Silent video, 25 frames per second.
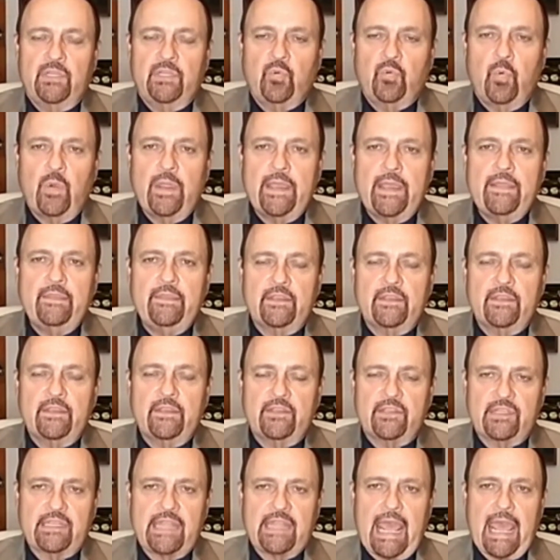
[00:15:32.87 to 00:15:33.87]
between the
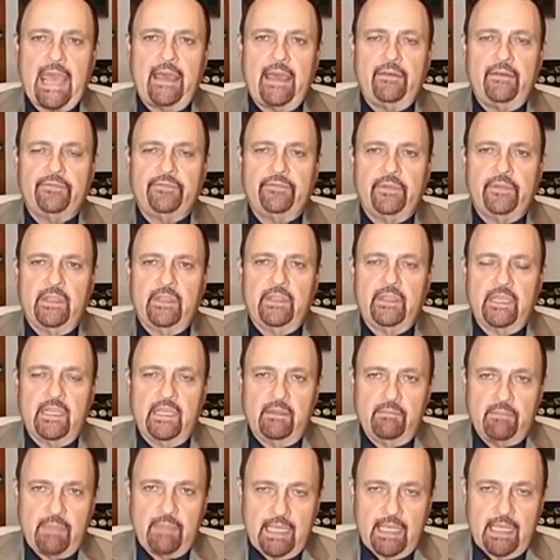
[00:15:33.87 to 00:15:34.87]
staff and
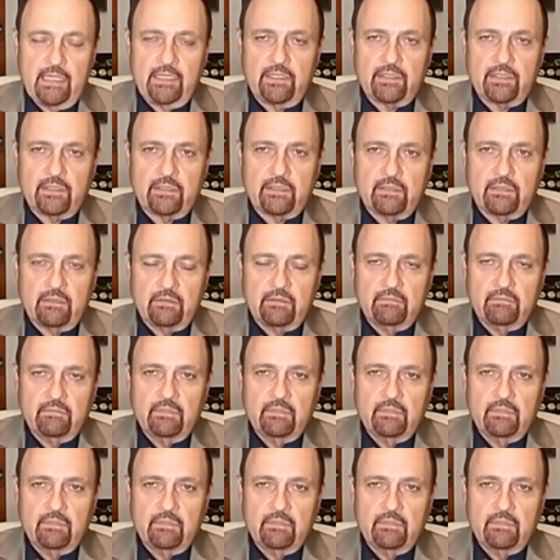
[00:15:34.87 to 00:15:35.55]
the inmates,